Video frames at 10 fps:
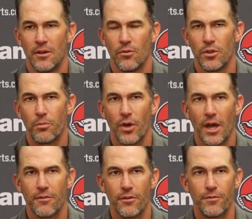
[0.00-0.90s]
really
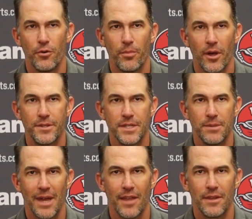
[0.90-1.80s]
proud of our football
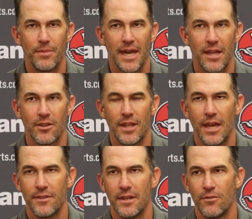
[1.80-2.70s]
team, how they battled,
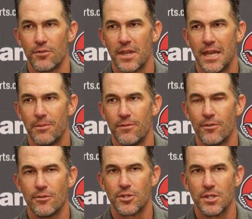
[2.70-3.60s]
how they overcame
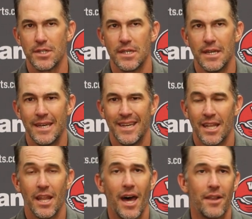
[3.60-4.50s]
adversity.
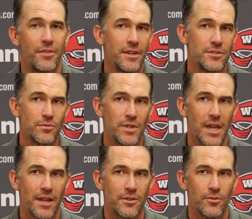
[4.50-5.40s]
A lot of things we
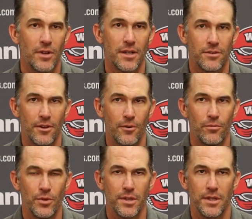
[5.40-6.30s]
got to correct, though.
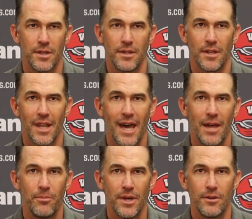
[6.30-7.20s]
We can get a
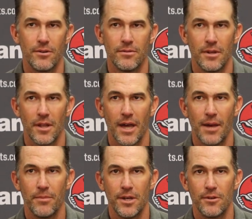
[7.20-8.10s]
lot better.
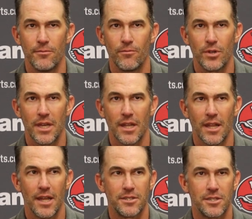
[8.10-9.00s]
We got a
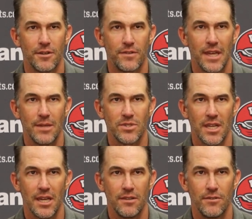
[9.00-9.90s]
lot of tough games
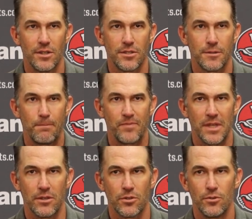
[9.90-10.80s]
ahead of us,
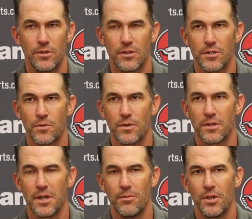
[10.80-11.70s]
including this
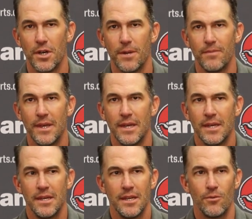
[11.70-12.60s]
one coming up,
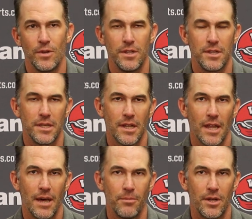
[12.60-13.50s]
and we need to get a
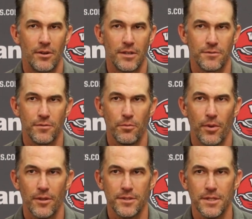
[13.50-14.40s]
lot better as a
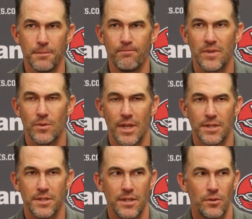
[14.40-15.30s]
football team. With
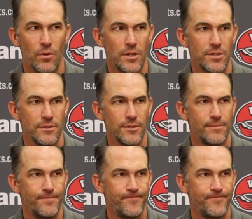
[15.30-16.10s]
that said, questions.